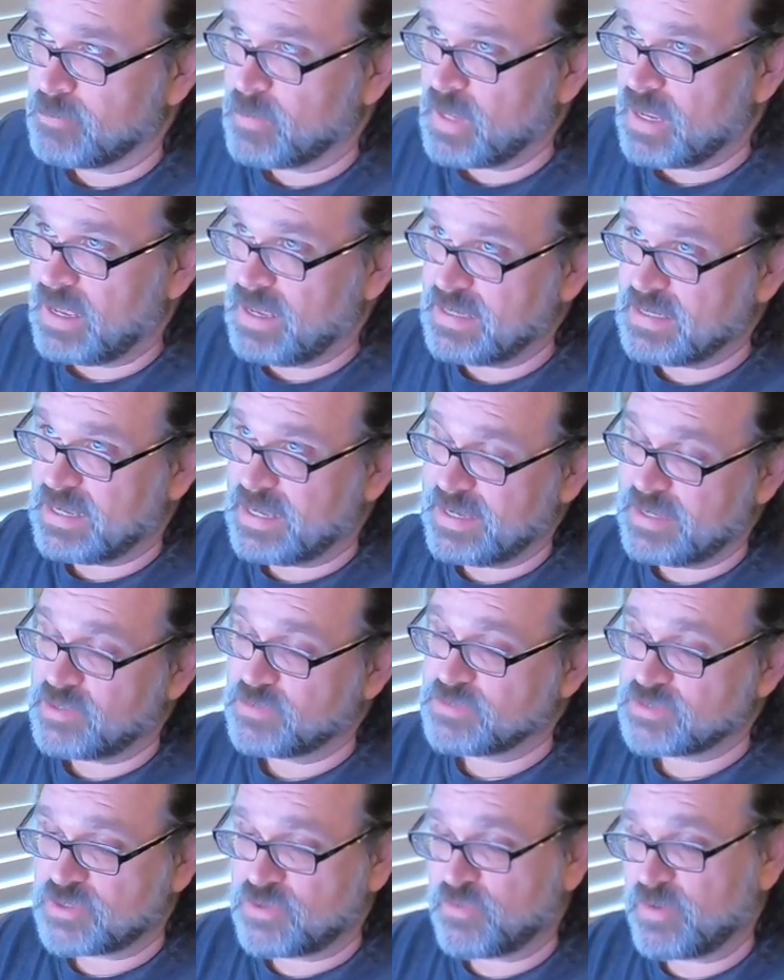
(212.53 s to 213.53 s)
I
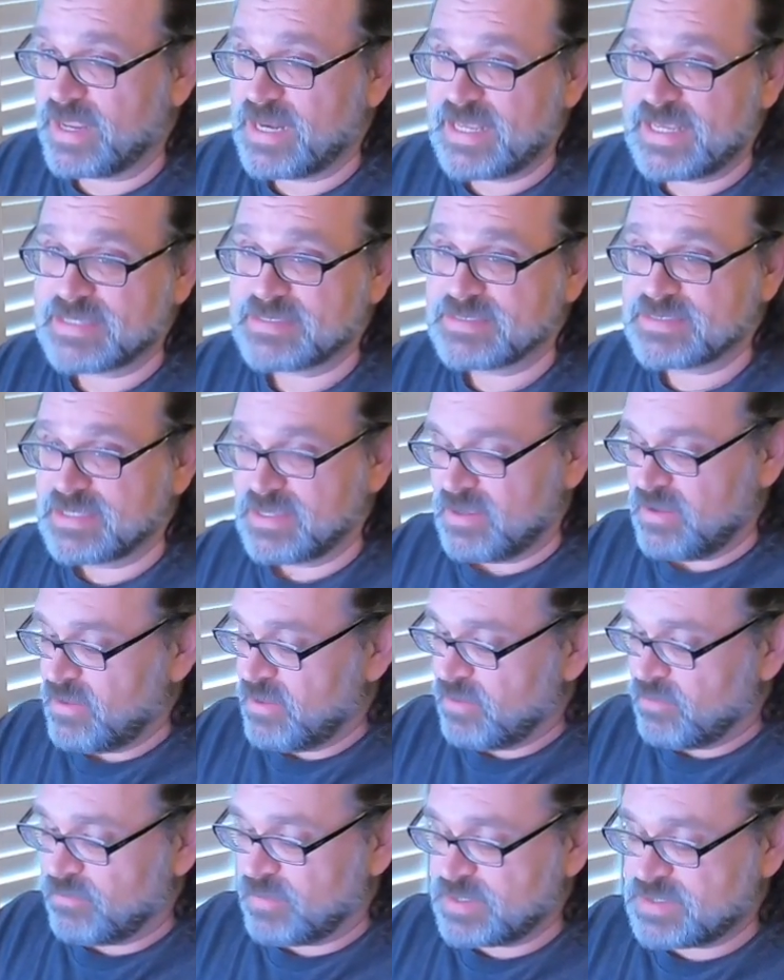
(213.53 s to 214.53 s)
used gradients,
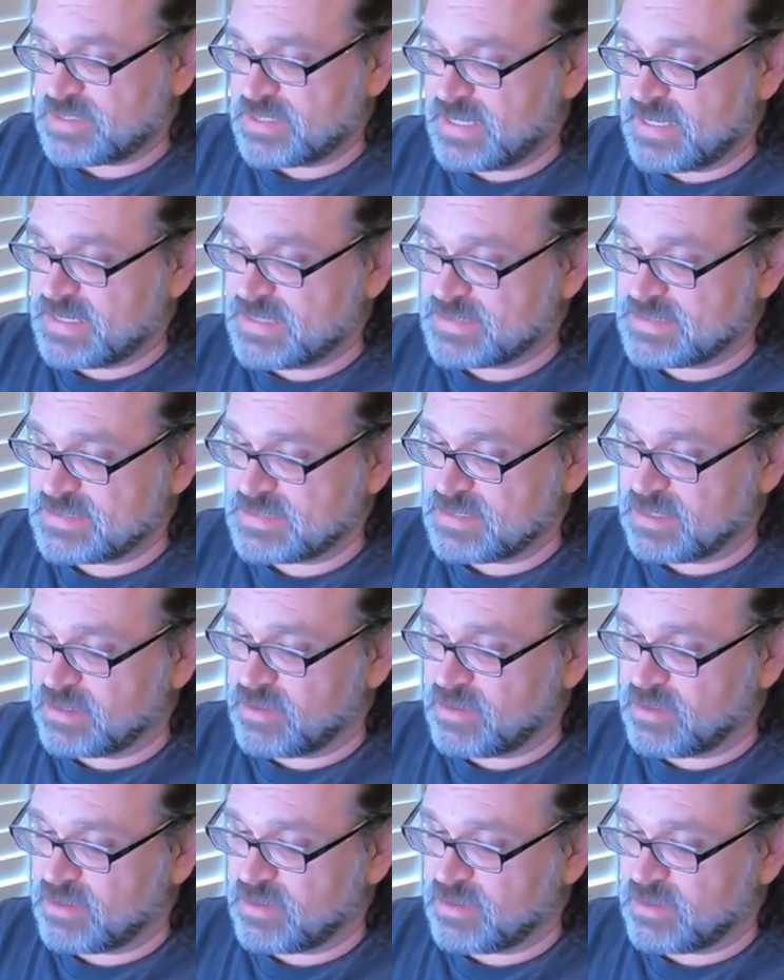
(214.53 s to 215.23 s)
which is